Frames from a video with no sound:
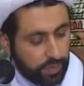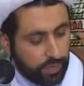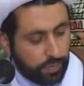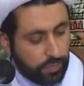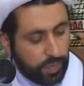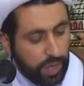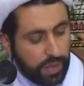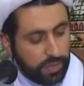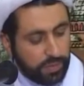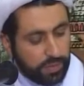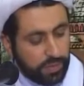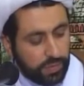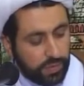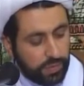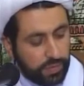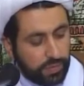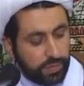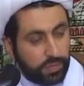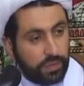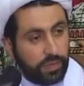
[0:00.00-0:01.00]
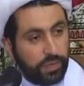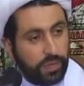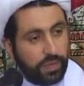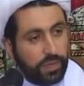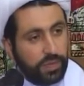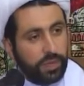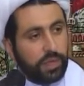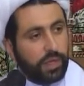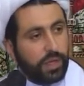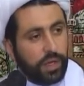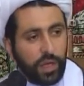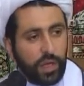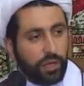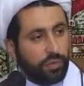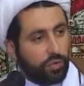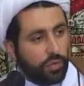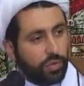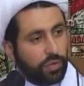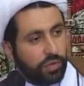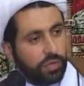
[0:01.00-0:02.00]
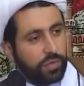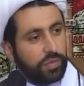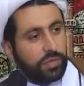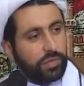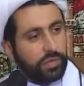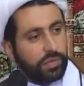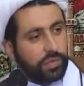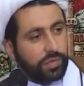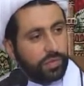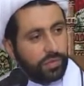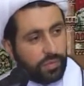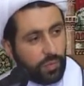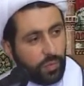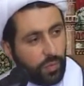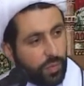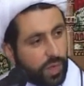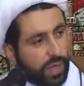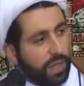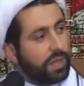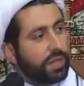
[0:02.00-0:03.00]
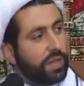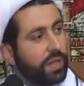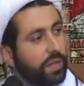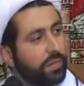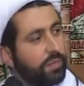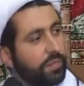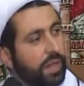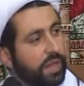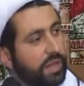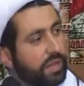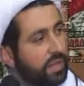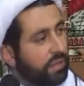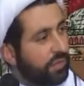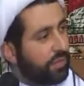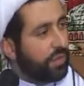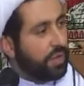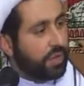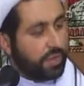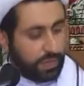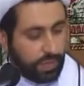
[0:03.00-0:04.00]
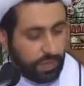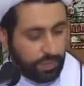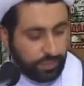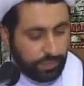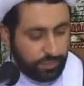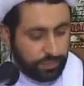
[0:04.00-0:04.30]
But he would win them and defeat them.